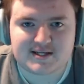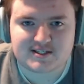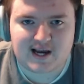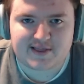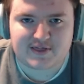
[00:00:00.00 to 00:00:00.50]
I
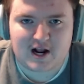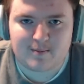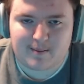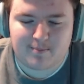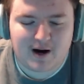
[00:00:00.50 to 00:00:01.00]
sat there
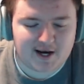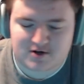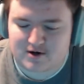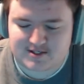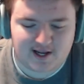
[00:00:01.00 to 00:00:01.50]
and my body
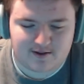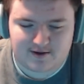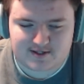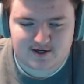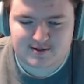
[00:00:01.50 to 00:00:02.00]
started
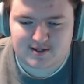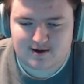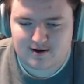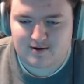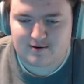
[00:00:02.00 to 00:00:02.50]
tingling and shit. I was
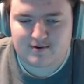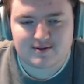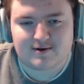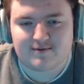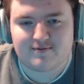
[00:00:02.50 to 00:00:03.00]
like, oh,
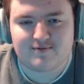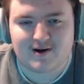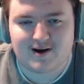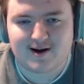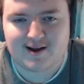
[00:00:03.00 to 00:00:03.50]
what the
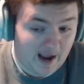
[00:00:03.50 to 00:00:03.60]
fuck?